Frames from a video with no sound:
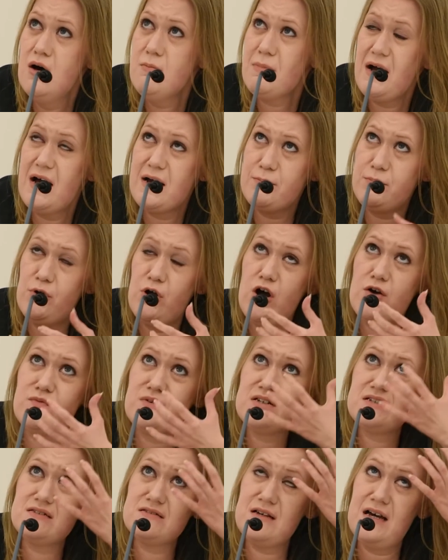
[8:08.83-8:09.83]
had part of
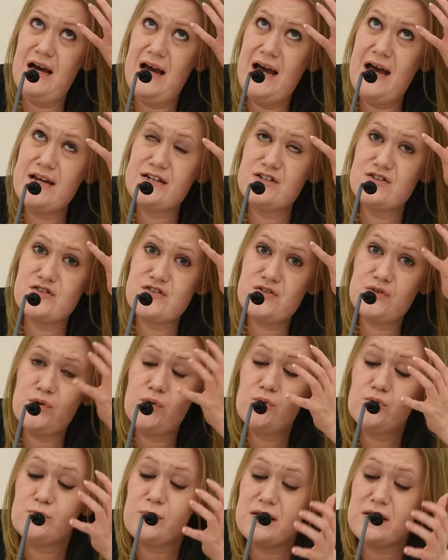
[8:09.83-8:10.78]
his head and skull